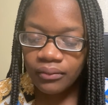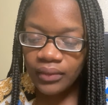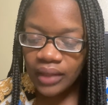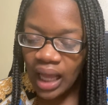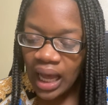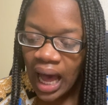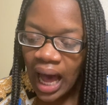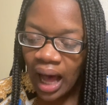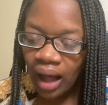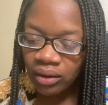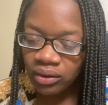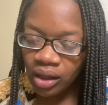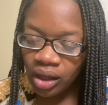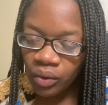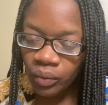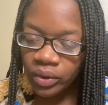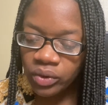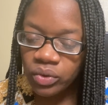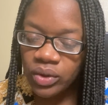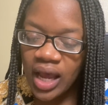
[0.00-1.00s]
How
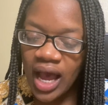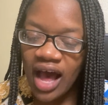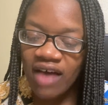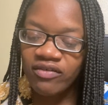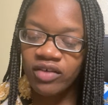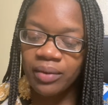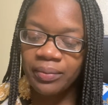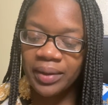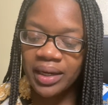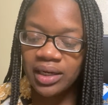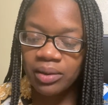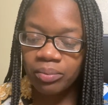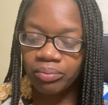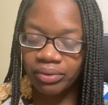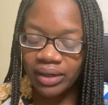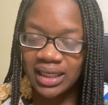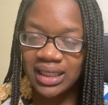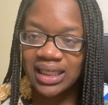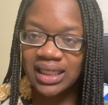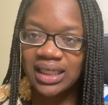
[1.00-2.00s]
long will you have your
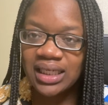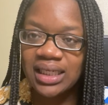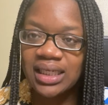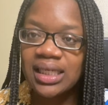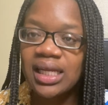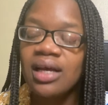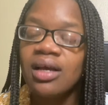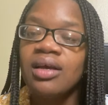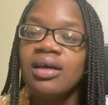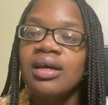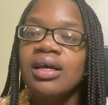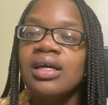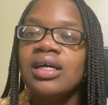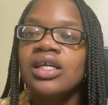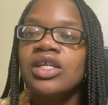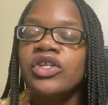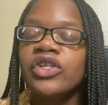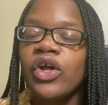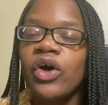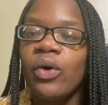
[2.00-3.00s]
braces?
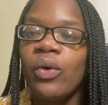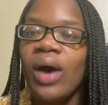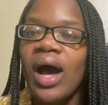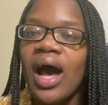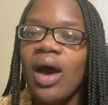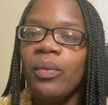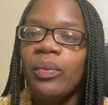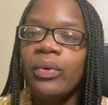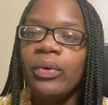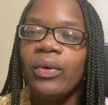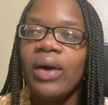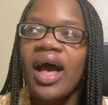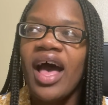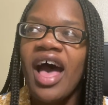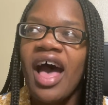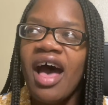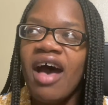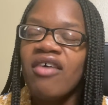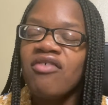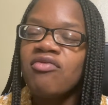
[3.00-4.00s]
So I will
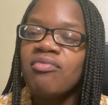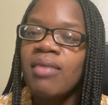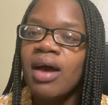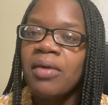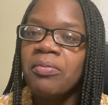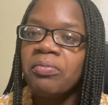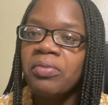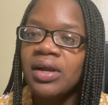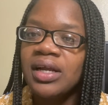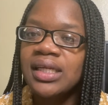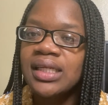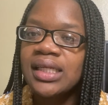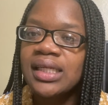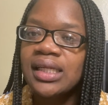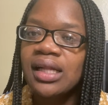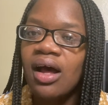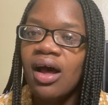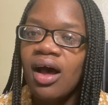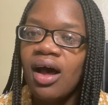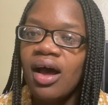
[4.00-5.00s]
have my braces
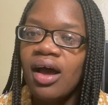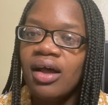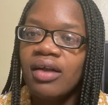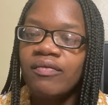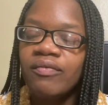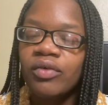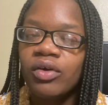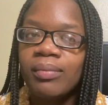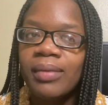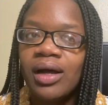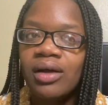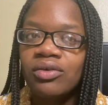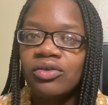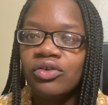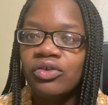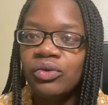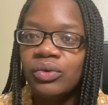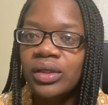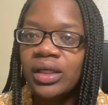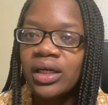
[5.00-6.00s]
on for about
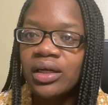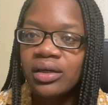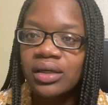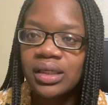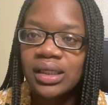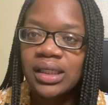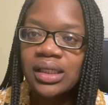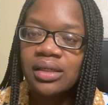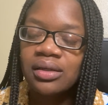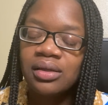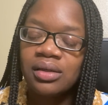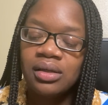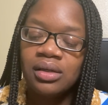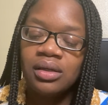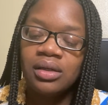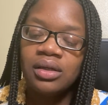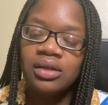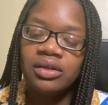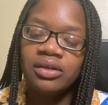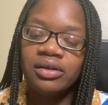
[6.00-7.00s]
two years,
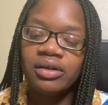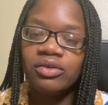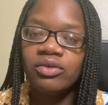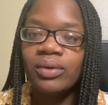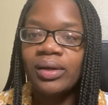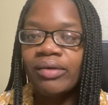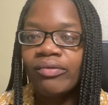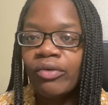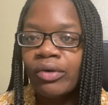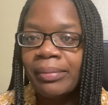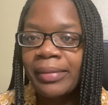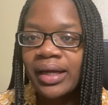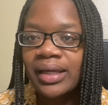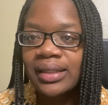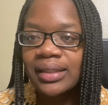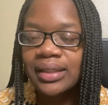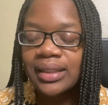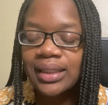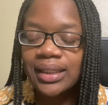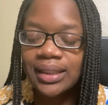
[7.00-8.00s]
so twenty-four
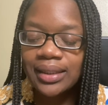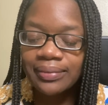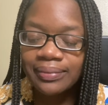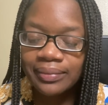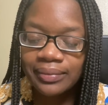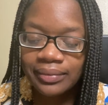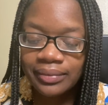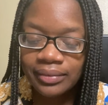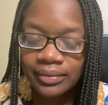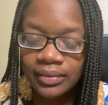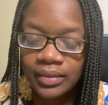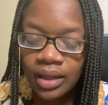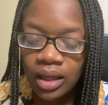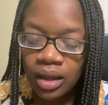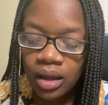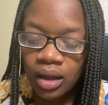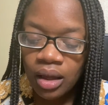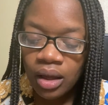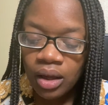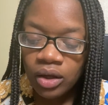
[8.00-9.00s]
months.
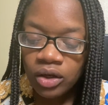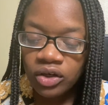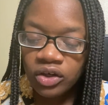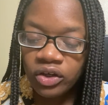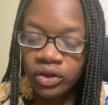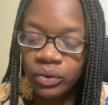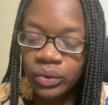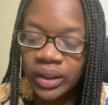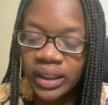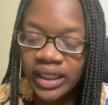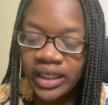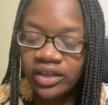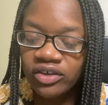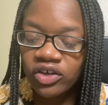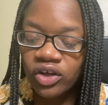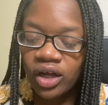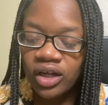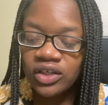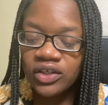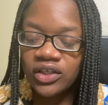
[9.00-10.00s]
Do you need
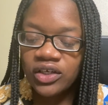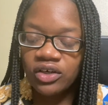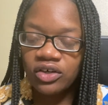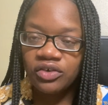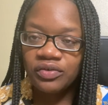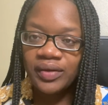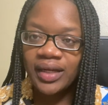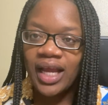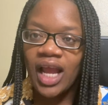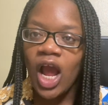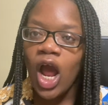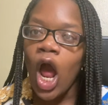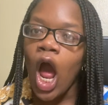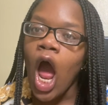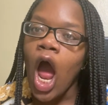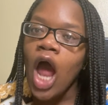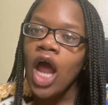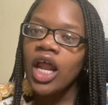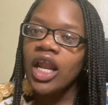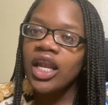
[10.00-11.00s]
jaw surgery?
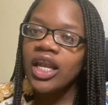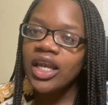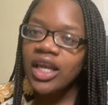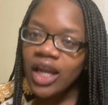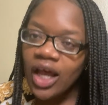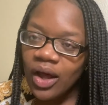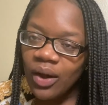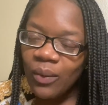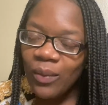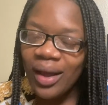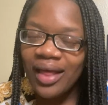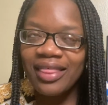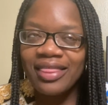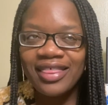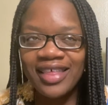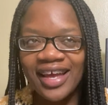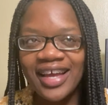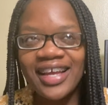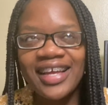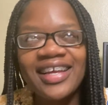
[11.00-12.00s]
No,
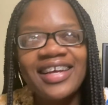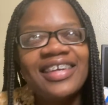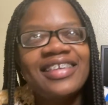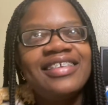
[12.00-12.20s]
thank you,